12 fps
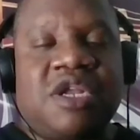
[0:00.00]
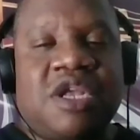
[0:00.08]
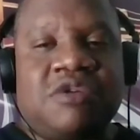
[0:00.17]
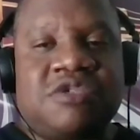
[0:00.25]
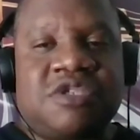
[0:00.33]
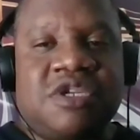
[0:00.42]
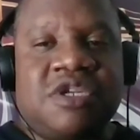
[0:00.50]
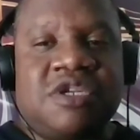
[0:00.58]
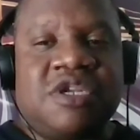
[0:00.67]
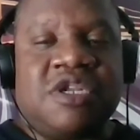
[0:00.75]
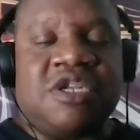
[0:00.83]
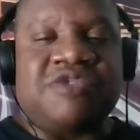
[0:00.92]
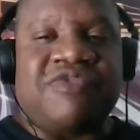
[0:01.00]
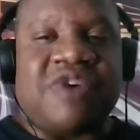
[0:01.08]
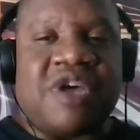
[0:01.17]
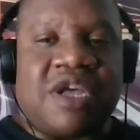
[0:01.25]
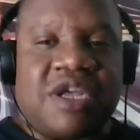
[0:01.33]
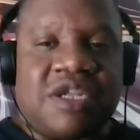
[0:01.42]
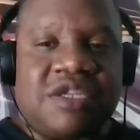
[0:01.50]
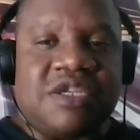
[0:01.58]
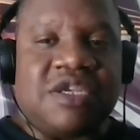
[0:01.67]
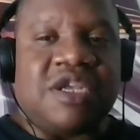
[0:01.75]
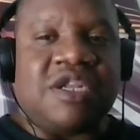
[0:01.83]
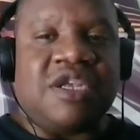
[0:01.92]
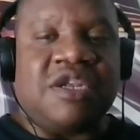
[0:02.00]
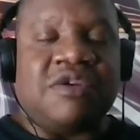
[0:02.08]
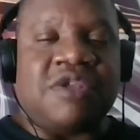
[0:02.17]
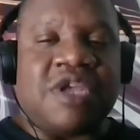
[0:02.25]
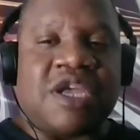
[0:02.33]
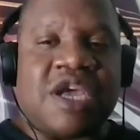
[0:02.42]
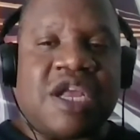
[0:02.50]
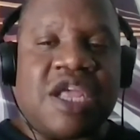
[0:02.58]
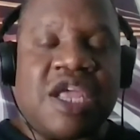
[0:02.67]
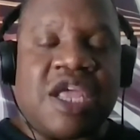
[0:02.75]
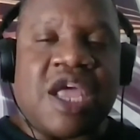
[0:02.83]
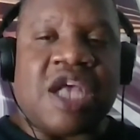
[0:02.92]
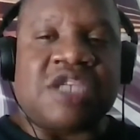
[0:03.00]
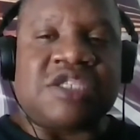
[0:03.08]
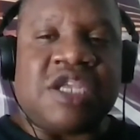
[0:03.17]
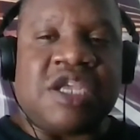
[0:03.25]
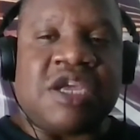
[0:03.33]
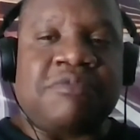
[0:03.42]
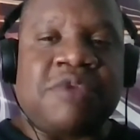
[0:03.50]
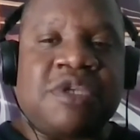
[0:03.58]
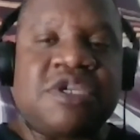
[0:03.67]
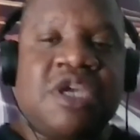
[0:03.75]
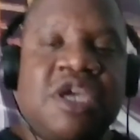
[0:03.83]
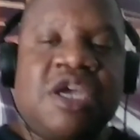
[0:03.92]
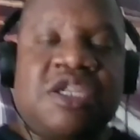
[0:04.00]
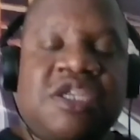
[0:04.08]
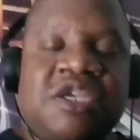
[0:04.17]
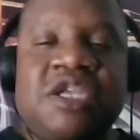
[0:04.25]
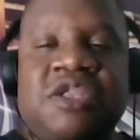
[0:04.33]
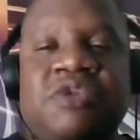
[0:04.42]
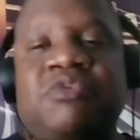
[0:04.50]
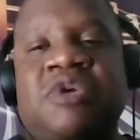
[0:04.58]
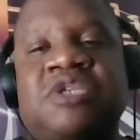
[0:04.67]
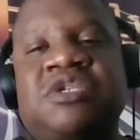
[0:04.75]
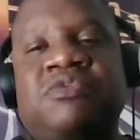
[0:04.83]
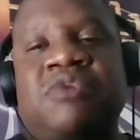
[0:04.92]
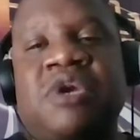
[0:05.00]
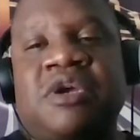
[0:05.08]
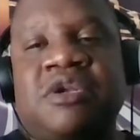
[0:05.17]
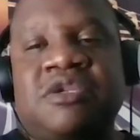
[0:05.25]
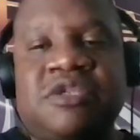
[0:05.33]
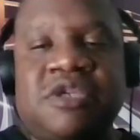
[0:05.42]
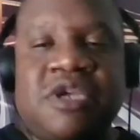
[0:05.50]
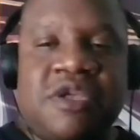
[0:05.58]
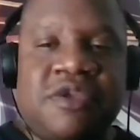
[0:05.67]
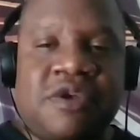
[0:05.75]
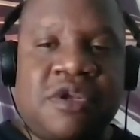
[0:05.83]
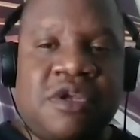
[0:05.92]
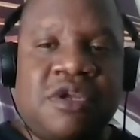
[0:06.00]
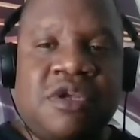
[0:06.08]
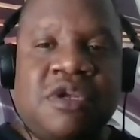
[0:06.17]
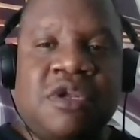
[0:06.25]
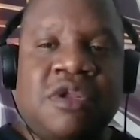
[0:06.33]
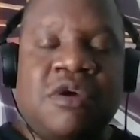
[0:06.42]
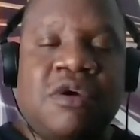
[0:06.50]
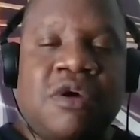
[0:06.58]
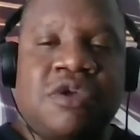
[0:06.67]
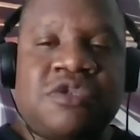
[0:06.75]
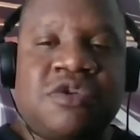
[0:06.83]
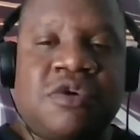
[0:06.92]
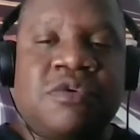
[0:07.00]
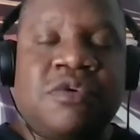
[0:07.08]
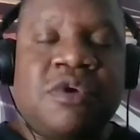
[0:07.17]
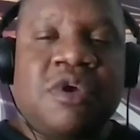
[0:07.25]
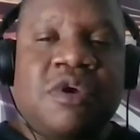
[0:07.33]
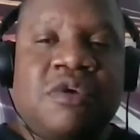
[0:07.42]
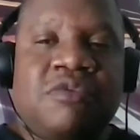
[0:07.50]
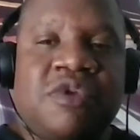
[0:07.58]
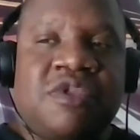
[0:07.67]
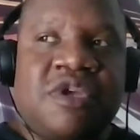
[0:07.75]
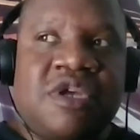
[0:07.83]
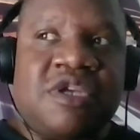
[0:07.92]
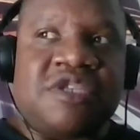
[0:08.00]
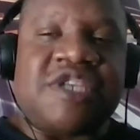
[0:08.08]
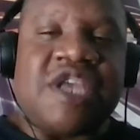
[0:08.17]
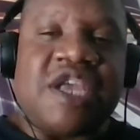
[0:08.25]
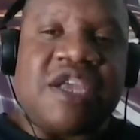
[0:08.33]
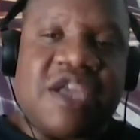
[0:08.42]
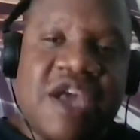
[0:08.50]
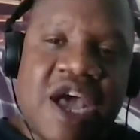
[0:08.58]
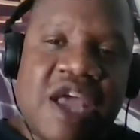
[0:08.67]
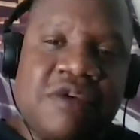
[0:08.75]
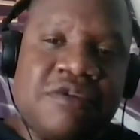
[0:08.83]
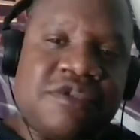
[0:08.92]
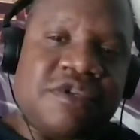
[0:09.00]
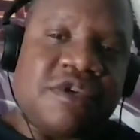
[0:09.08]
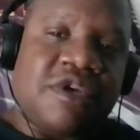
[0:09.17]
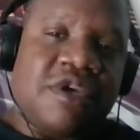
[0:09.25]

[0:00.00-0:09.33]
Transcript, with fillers: Nelson and Dennis Vaughn. And, you know, they kind of actually helped us to get the rest of the record together, and along also with Zane Giles.